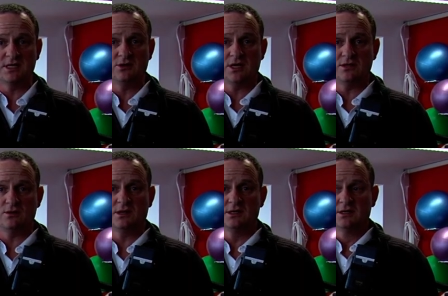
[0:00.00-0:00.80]
that you get
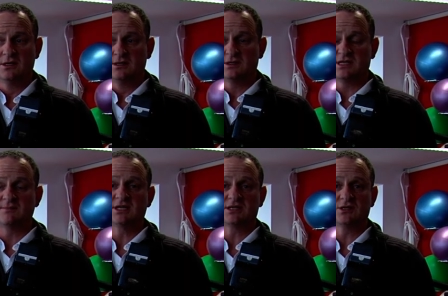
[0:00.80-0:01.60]
your
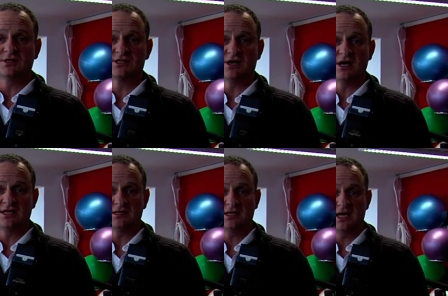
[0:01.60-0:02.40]
subjects on side,